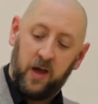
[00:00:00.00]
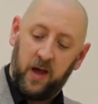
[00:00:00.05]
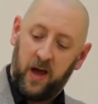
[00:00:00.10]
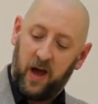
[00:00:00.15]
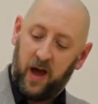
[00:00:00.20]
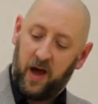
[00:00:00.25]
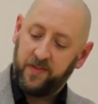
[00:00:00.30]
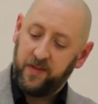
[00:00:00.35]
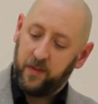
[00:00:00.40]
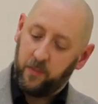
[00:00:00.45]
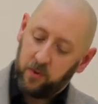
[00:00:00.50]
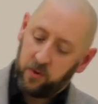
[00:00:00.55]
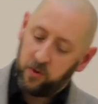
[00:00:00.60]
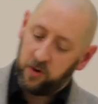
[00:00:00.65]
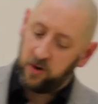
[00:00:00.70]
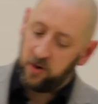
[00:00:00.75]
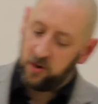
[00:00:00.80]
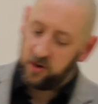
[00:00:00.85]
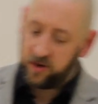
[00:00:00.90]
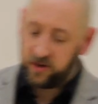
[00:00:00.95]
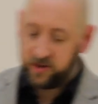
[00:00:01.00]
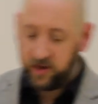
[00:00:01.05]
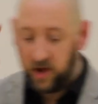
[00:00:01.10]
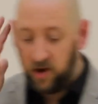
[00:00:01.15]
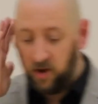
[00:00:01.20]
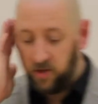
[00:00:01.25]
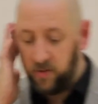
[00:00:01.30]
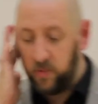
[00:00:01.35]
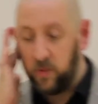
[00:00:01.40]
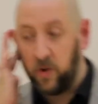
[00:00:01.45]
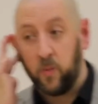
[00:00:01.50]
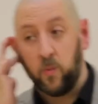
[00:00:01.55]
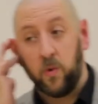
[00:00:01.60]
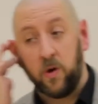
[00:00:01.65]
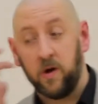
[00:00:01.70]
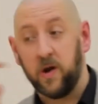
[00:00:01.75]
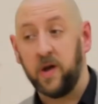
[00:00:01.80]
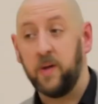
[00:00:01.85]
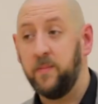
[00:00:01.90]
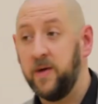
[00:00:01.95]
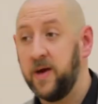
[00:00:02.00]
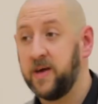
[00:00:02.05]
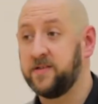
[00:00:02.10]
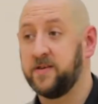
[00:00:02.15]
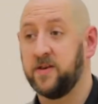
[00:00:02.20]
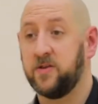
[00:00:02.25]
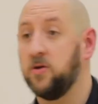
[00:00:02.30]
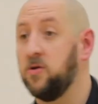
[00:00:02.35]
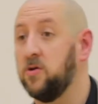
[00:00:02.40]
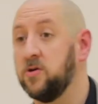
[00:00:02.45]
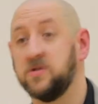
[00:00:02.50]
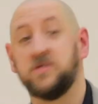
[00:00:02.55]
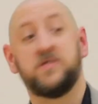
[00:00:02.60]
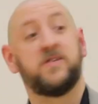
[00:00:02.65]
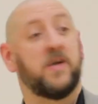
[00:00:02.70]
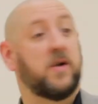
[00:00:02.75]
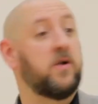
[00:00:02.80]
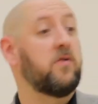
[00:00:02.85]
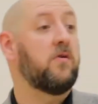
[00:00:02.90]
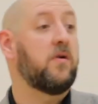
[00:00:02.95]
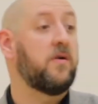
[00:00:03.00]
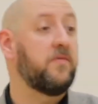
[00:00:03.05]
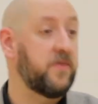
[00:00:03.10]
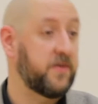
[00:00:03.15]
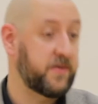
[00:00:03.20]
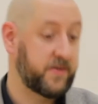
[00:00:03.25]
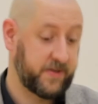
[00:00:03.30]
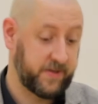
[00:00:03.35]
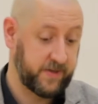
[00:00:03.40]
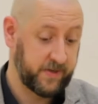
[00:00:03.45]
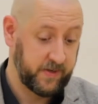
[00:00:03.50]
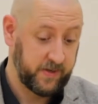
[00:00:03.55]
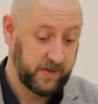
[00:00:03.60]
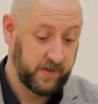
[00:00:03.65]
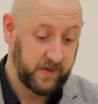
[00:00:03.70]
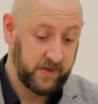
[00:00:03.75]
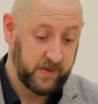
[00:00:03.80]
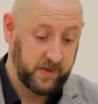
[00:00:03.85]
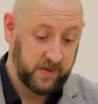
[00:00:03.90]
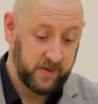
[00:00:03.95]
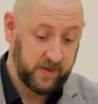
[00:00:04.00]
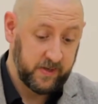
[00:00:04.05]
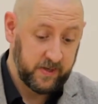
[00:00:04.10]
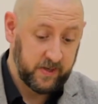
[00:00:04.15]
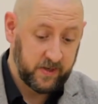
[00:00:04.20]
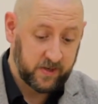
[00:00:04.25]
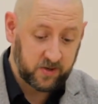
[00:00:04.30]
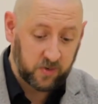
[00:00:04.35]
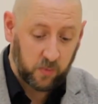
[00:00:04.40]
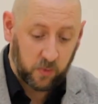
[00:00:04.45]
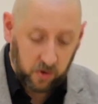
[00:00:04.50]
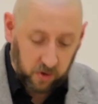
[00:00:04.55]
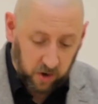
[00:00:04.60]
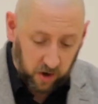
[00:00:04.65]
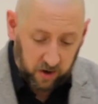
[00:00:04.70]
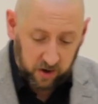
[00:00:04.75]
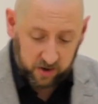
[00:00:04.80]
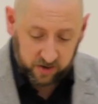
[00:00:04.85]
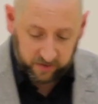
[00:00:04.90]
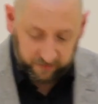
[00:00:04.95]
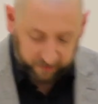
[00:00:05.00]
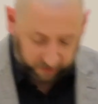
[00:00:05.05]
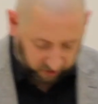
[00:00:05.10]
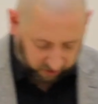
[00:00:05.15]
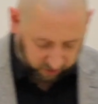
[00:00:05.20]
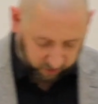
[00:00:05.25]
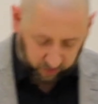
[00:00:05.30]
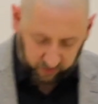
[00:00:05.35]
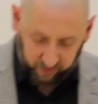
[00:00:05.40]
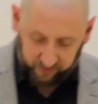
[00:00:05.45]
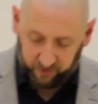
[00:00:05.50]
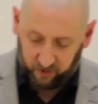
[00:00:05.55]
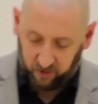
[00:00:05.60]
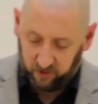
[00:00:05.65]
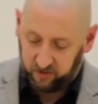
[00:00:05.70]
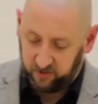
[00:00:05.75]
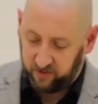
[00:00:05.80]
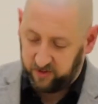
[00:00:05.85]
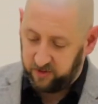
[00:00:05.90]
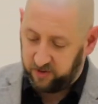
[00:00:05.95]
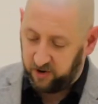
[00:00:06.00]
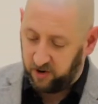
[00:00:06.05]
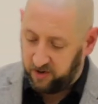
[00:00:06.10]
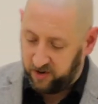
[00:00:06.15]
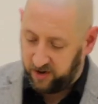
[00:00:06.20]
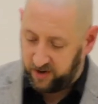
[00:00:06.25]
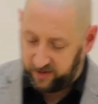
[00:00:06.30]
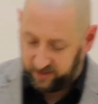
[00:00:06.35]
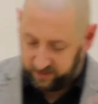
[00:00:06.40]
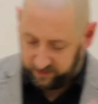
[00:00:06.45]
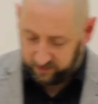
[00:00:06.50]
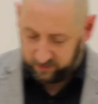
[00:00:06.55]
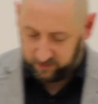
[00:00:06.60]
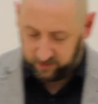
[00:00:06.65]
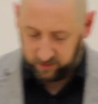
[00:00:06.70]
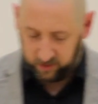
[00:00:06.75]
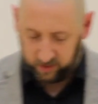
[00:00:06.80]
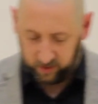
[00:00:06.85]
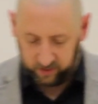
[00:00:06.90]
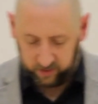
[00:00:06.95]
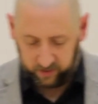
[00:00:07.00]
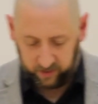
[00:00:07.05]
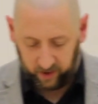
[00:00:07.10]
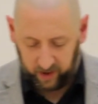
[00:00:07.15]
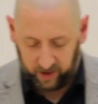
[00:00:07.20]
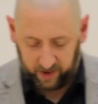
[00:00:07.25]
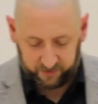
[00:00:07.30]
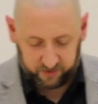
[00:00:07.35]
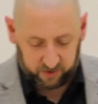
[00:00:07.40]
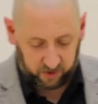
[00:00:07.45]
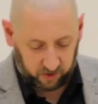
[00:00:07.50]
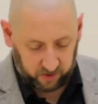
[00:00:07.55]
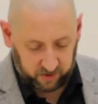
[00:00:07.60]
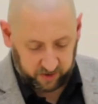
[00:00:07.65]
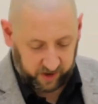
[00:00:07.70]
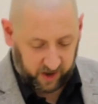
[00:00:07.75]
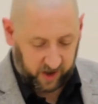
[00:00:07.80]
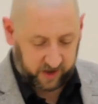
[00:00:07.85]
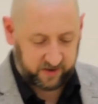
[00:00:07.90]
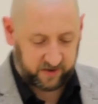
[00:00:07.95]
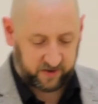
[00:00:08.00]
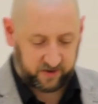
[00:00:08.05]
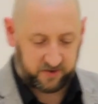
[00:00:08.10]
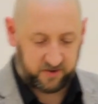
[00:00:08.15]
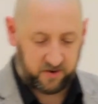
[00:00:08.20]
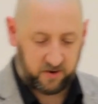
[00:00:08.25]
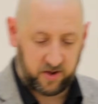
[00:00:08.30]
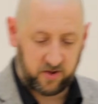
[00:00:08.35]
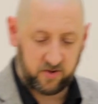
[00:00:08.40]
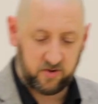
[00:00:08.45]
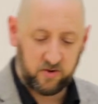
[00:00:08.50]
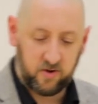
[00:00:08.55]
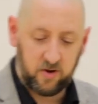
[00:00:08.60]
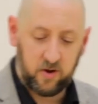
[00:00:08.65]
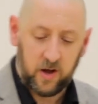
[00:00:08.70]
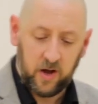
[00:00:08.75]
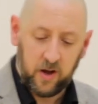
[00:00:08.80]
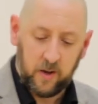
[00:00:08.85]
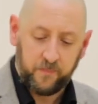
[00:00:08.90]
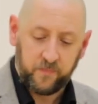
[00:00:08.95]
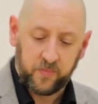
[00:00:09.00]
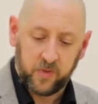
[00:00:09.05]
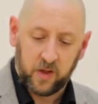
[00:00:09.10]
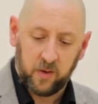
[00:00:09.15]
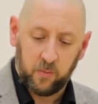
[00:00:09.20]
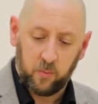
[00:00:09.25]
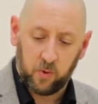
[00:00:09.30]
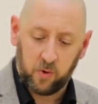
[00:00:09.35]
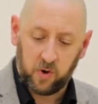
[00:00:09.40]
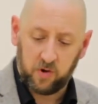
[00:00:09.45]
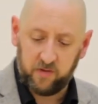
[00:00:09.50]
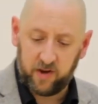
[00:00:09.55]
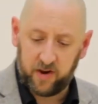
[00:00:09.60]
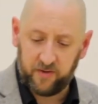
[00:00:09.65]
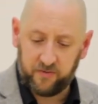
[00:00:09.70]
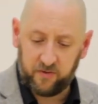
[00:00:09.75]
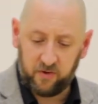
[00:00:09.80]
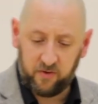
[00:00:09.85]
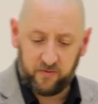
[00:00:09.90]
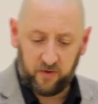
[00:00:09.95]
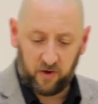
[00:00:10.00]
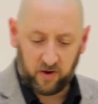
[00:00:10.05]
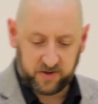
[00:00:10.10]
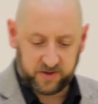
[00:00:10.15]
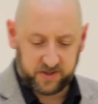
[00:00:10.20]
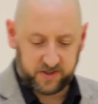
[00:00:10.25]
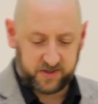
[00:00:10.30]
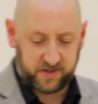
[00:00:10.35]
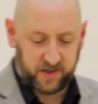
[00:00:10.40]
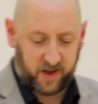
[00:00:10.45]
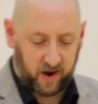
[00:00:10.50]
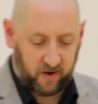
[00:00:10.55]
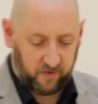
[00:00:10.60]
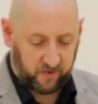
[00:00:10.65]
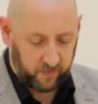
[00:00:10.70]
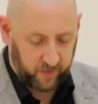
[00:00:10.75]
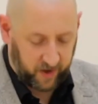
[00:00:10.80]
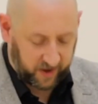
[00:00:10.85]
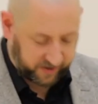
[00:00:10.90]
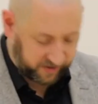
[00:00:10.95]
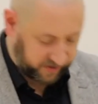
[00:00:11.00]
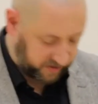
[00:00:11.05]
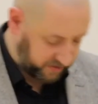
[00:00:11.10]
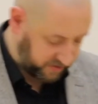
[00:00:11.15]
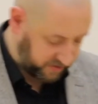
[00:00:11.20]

And then we're going to look at another one where he makes a dog's dinner of it. So we're going to look at the first one first. You have turned to Exodus 32. We're going to read a few verses there from Exodus